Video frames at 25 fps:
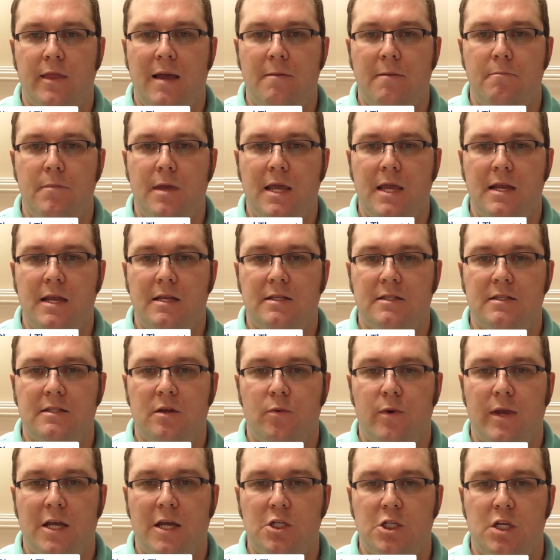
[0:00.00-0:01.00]
that
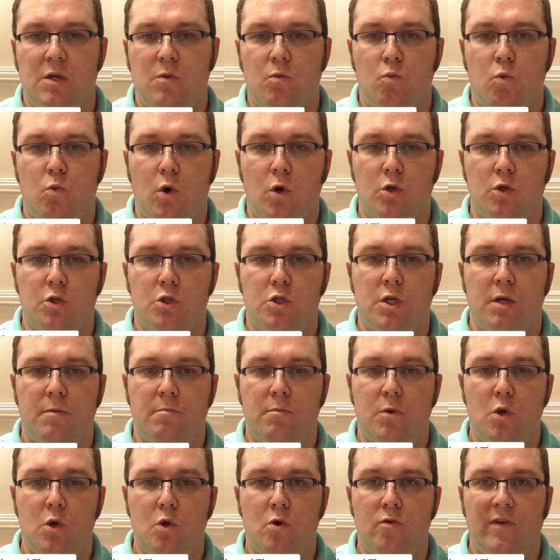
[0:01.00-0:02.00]
means that we actually want
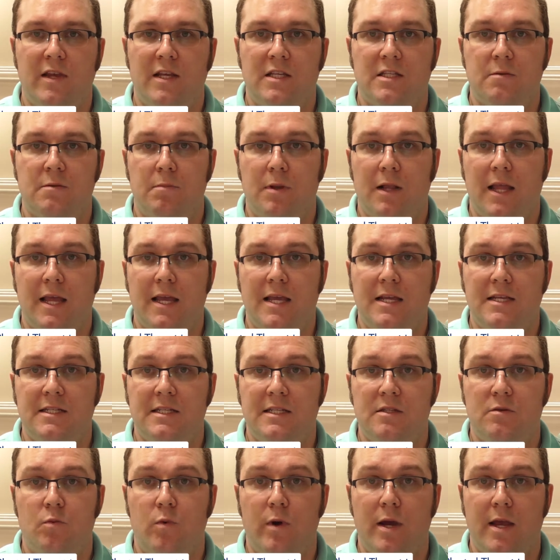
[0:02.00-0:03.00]
to move into
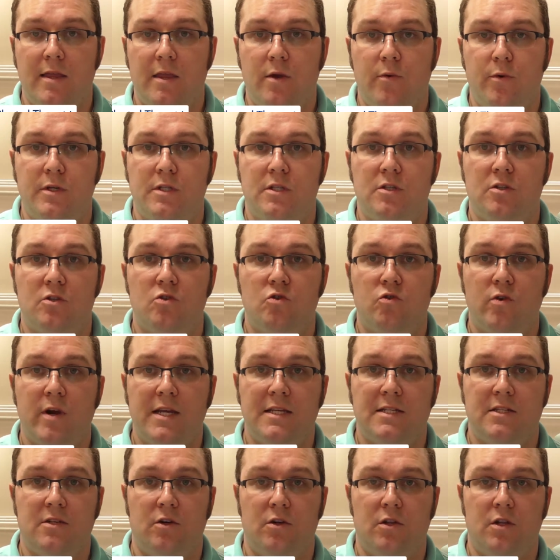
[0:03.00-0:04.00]
places where there is
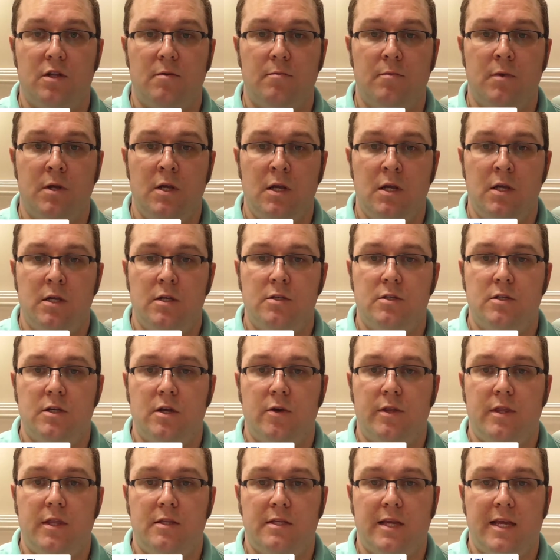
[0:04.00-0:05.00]
stress on them.
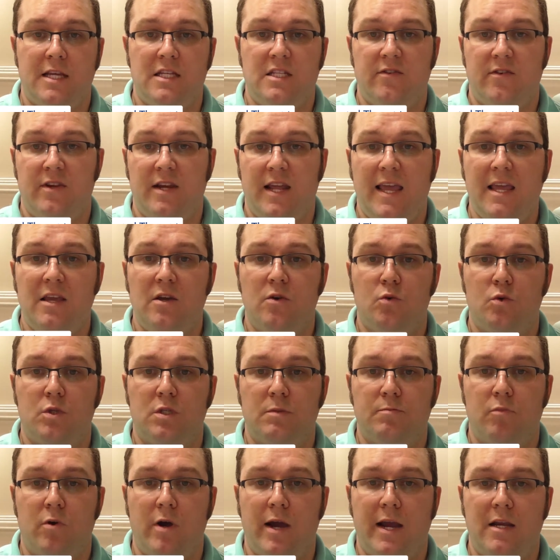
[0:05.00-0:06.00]
So in the case of an
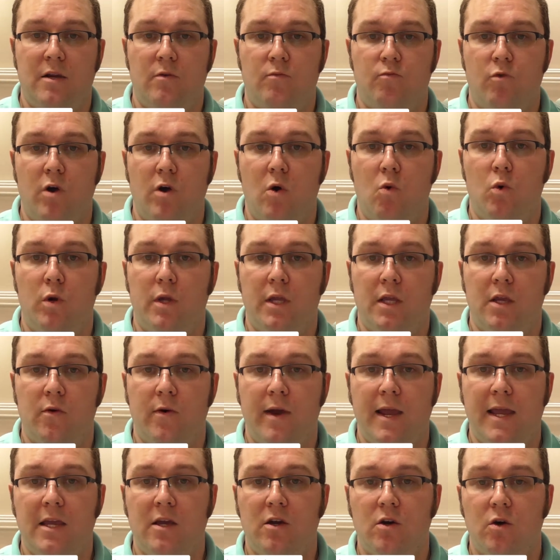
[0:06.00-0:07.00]
ankle sprain,
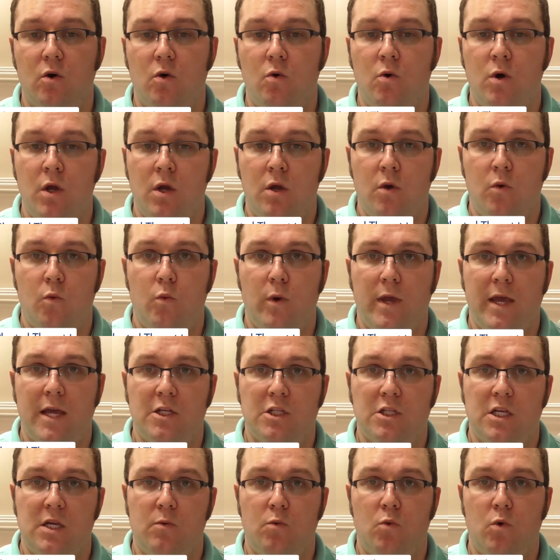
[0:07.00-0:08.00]
rolling your ankle,
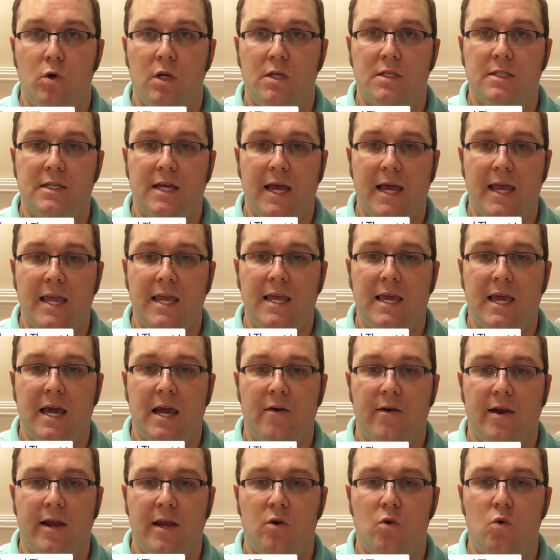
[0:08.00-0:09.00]
we actually want to
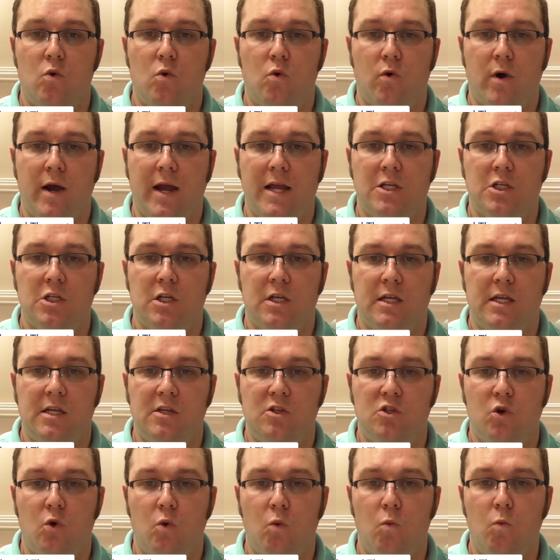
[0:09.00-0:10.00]
take our ankle
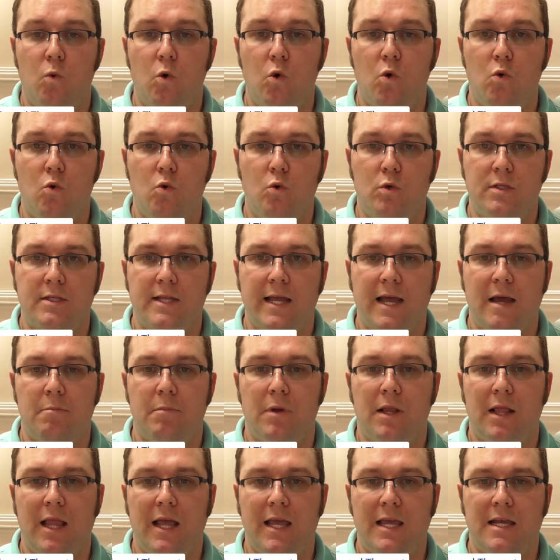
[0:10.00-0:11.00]
gradually towards
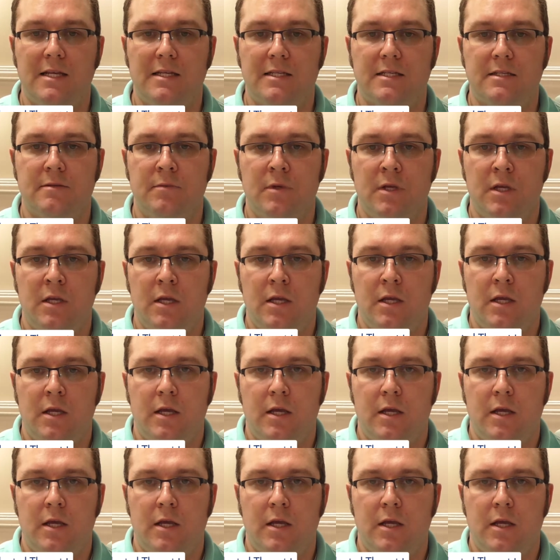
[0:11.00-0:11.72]
that place.